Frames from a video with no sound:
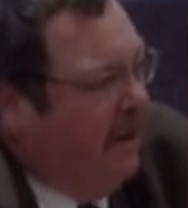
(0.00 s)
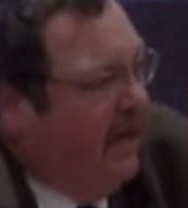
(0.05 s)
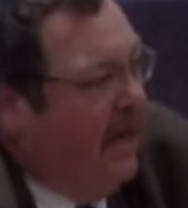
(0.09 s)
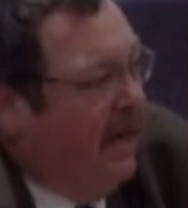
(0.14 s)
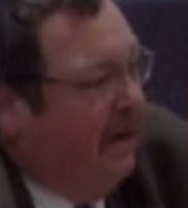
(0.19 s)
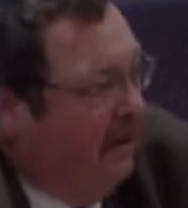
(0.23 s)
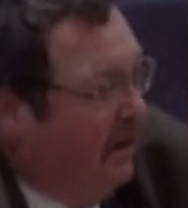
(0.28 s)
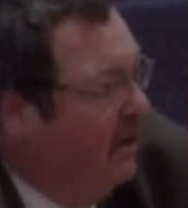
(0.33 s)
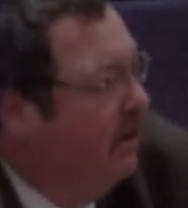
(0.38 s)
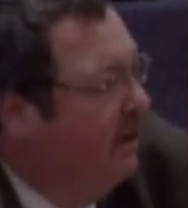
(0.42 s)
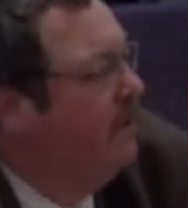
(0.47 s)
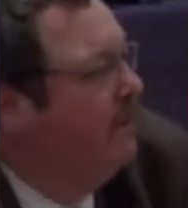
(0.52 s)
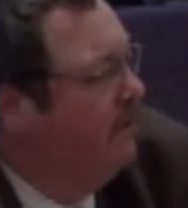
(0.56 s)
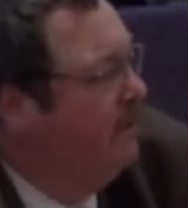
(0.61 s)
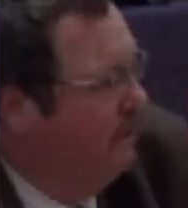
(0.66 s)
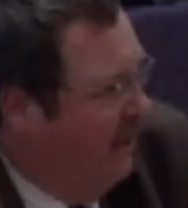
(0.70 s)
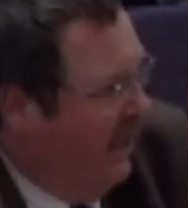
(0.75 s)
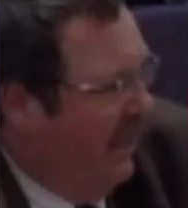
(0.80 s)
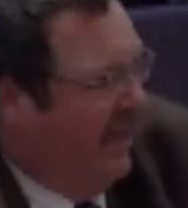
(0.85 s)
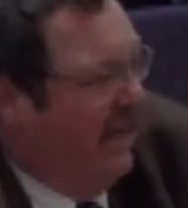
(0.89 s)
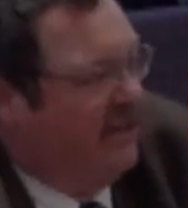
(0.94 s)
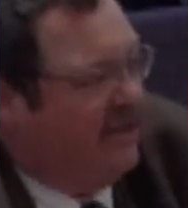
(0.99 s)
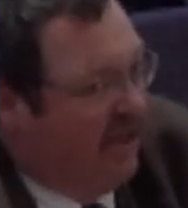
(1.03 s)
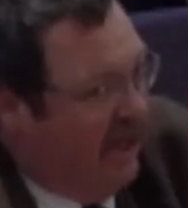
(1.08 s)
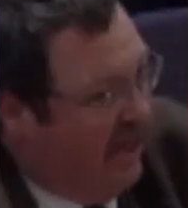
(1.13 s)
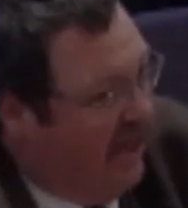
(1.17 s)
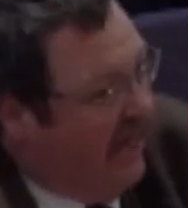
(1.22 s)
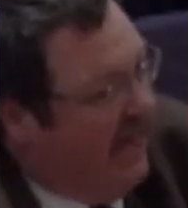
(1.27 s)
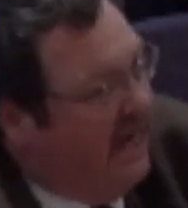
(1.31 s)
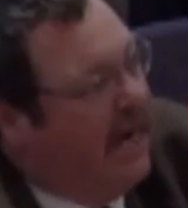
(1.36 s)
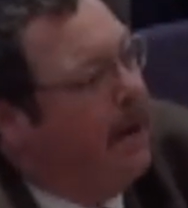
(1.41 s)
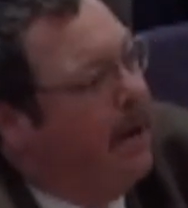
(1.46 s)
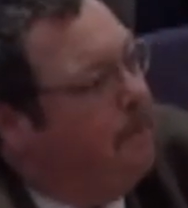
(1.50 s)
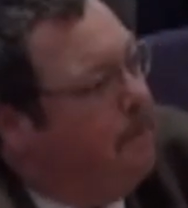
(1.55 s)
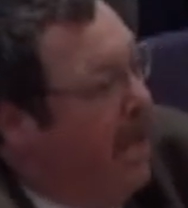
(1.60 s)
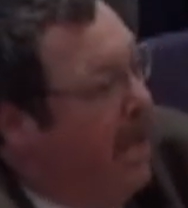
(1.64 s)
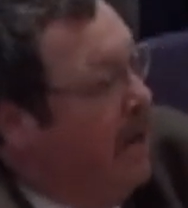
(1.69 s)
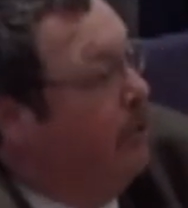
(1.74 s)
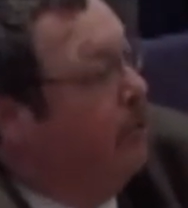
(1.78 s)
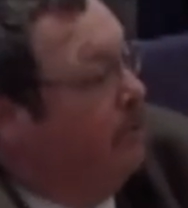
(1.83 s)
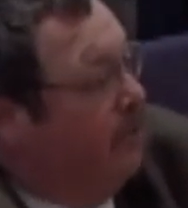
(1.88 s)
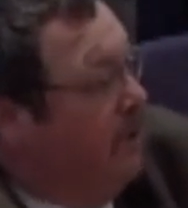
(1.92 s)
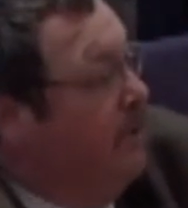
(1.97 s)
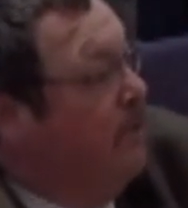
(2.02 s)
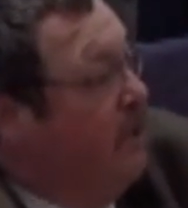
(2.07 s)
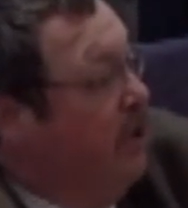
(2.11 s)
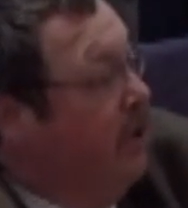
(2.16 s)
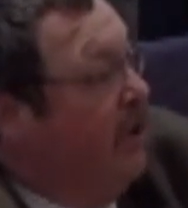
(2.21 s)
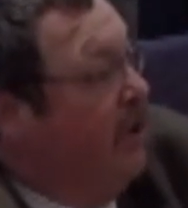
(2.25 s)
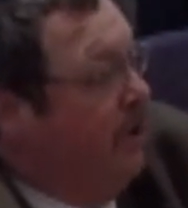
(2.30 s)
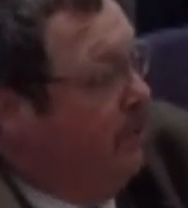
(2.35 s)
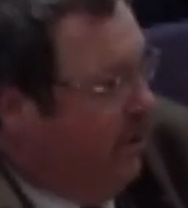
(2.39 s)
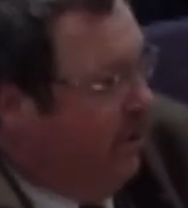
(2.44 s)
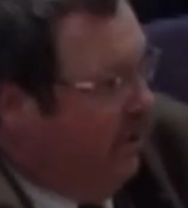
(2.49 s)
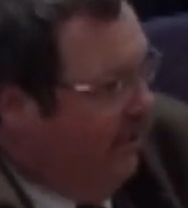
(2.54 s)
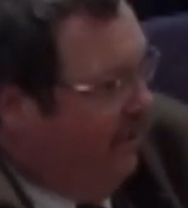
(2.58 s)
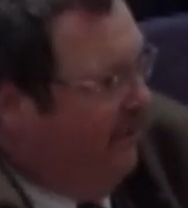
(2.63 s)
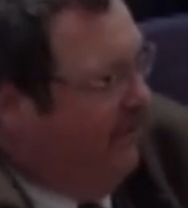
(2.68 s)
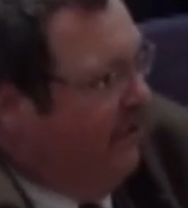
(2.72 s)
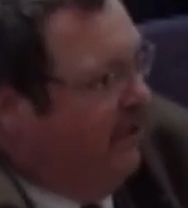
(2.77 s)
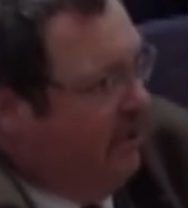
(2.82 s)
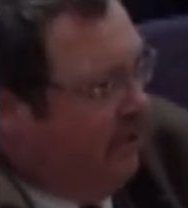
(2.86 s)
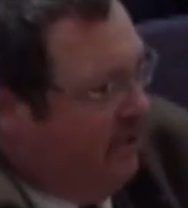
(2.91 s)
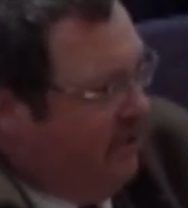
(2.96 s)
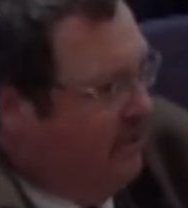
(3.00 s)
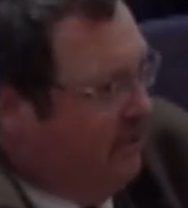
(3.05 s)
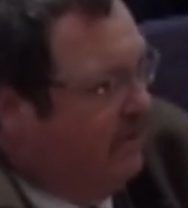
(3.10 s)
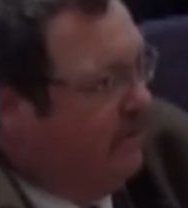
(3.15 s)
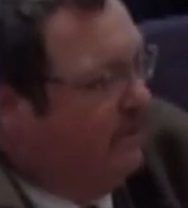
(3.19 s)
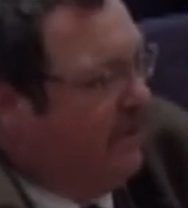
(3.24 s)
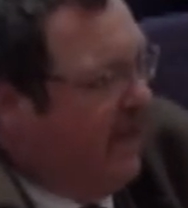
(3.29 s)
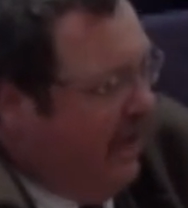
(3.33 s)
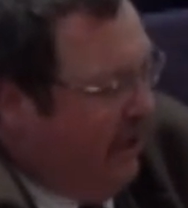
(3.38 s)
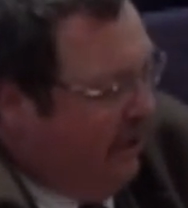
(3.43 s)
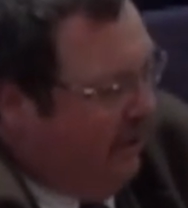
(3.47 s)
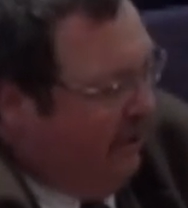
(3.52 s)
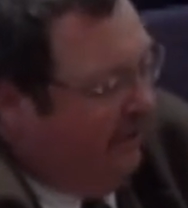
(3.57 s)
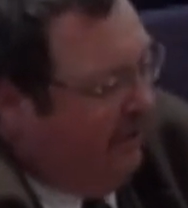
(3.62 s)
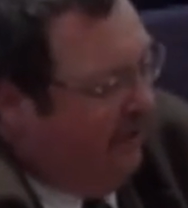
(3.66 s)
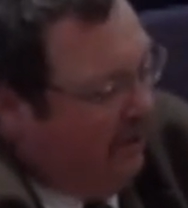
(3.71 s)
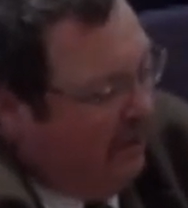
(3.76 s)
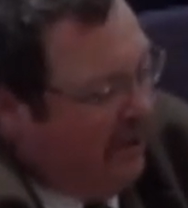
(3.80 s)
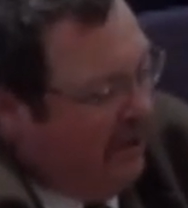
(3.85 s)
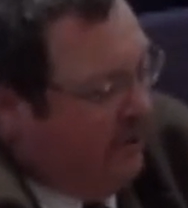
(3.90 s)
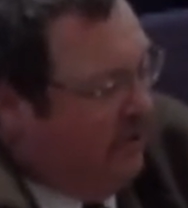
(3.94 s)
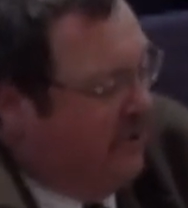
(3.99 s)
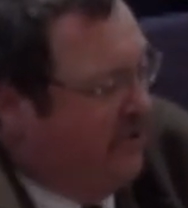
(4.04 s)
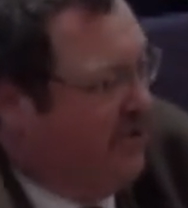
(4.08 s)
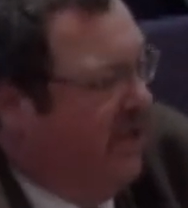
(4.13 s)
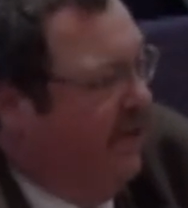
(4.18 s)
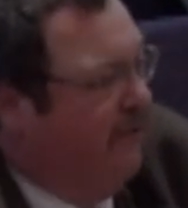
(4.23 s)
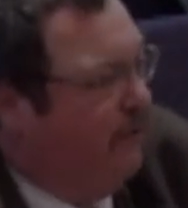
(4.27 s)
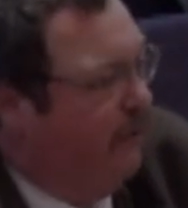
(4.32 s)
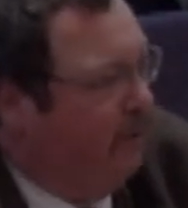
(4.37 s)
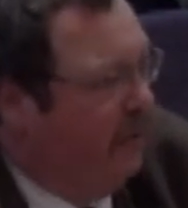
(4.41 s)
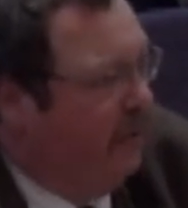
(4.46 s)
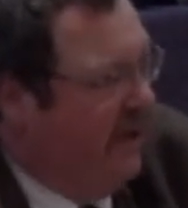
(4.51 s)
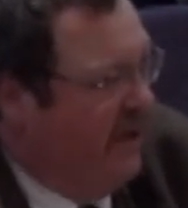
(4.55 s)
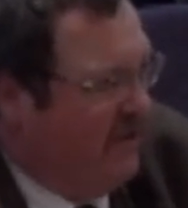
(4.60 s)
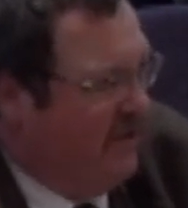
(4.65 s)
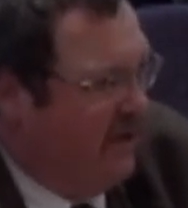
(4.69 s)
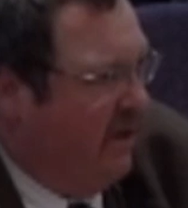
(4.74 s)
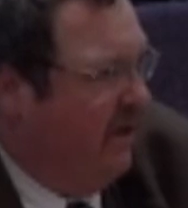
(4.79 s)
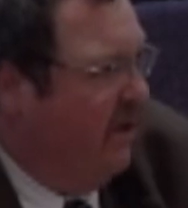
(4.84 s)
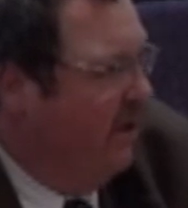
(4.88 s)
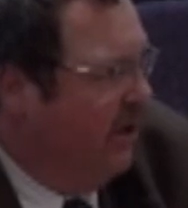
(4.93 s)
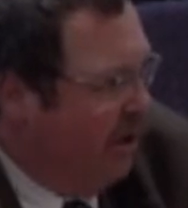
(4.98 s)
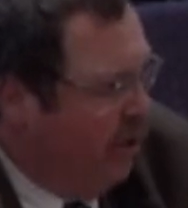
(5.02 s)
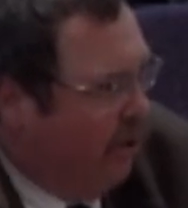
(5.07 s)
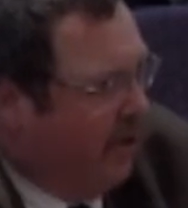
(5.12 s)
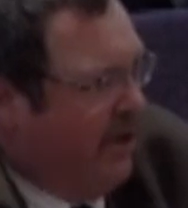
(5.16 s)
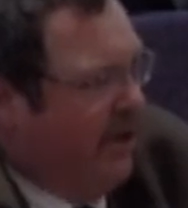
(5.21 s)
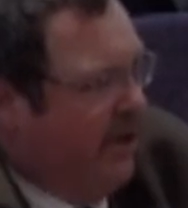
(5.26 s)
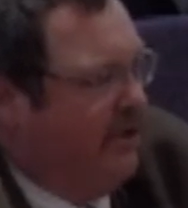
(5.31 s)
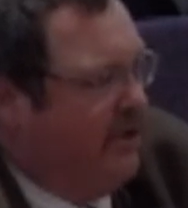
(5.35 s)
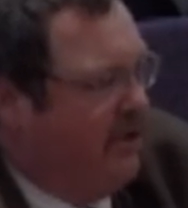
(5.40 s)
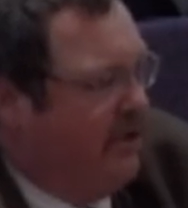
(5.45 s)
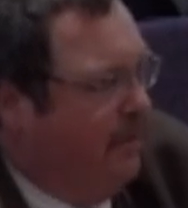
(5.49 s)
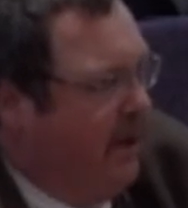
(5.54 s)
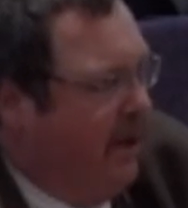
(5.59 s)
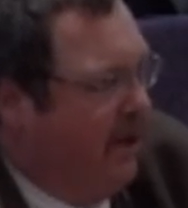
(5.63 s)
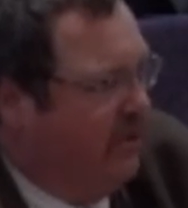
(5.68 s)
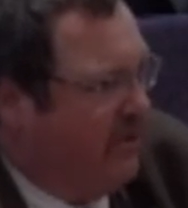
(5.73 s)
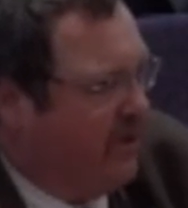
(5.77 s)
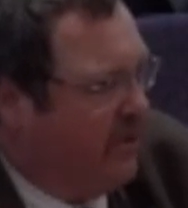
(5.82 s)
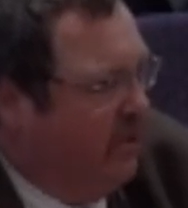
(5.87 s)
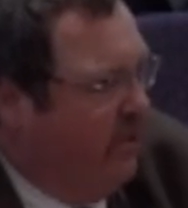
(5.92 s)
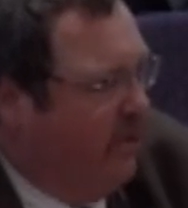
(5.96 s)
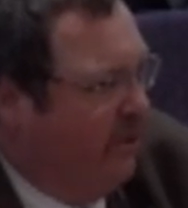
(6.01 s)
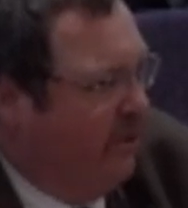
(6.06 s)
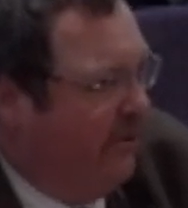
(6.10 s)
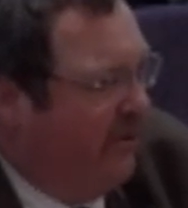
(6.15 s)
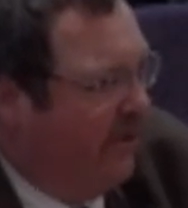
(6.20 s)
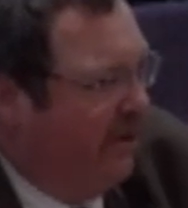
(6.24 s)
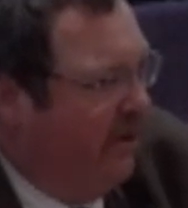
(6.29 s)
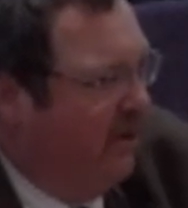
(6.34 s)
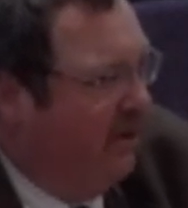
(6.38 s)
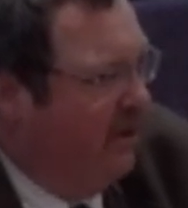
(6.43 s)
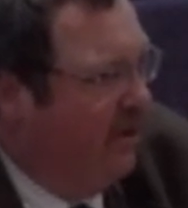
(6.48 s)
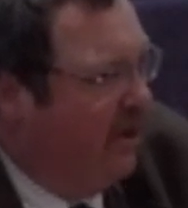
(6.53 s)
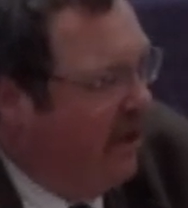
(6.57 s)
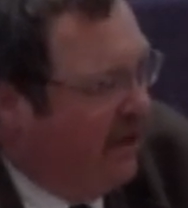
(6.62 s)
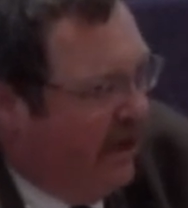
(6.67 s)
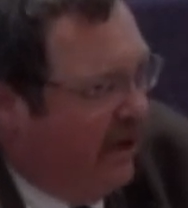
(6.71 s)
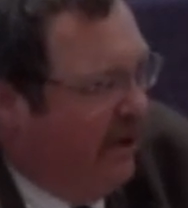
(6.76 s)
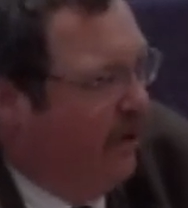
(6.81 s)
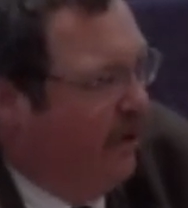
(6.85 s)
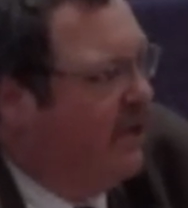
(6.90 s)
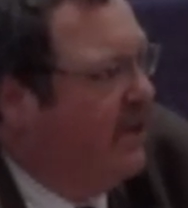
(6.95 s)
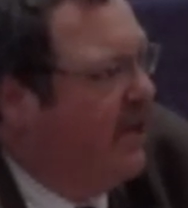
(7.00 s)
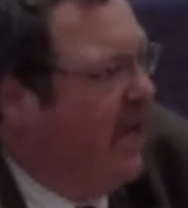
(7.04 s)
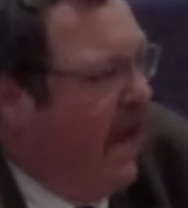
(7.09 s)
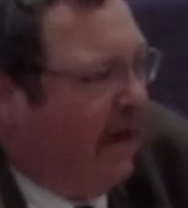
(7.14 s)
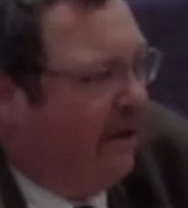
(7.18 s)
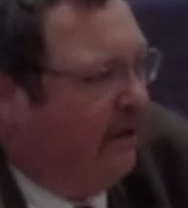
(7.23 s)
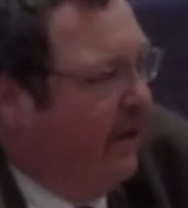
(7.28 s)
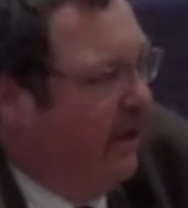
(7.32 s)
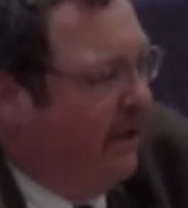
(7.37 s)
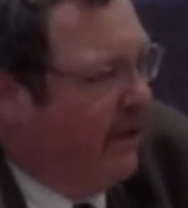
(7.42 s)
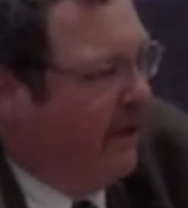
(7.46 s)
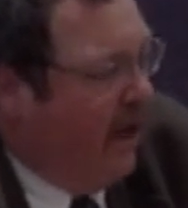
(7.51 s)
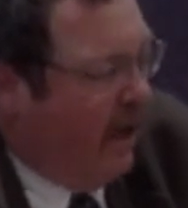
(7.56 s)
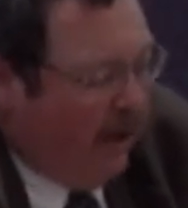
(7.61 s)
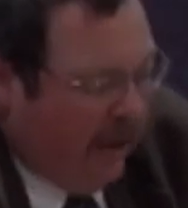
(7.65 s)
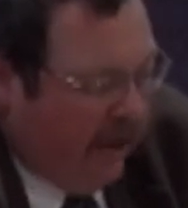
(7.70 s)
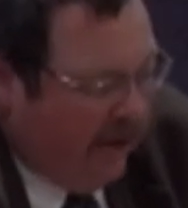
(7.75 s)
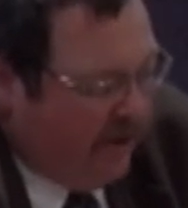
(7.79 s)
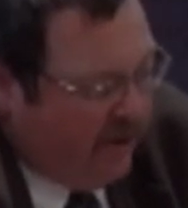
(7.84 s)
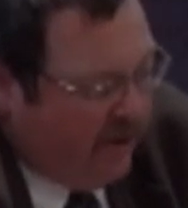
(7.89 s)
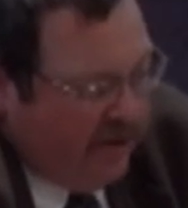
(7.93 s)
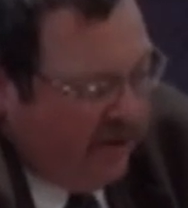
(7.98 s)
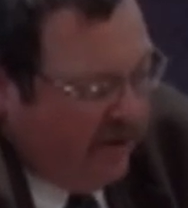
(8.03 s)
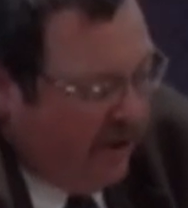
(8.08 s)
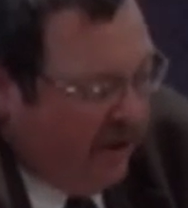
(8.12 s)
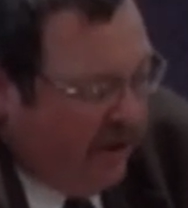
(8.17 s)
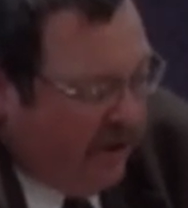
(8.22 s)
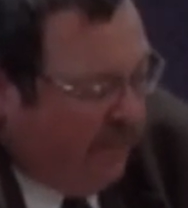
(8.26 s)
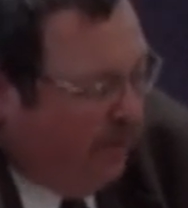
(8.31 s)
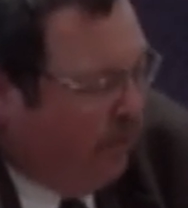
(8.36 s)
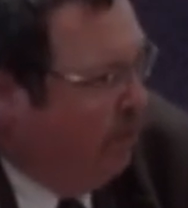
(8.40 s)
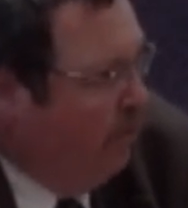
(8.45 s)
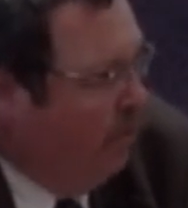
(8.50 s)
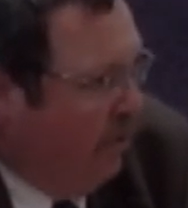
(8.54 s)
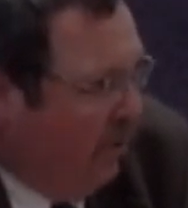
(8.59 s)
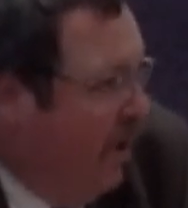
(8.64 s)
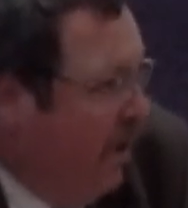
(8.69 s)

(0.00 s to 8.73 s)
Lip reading: And like I said, in a bedroom community where you feel you're getting your family to a safer place, your kids to better schools, and then you're attacked like that, and it's brutal.